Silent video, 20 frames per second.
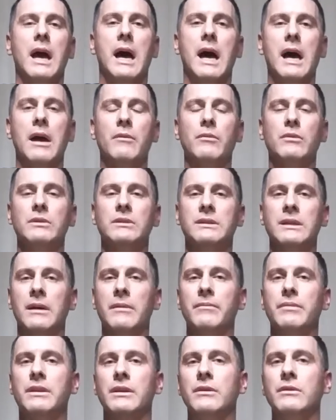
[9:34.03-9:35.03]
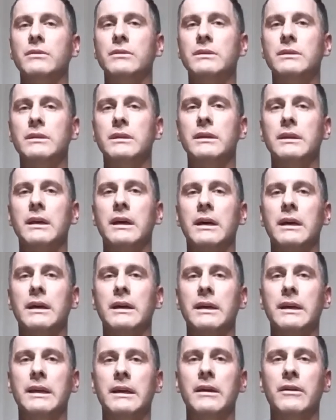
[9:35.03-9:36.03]
I will dump those
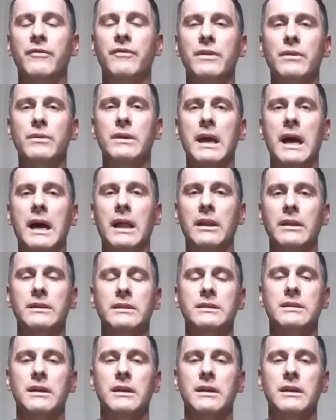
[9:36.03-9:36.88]
a few gallons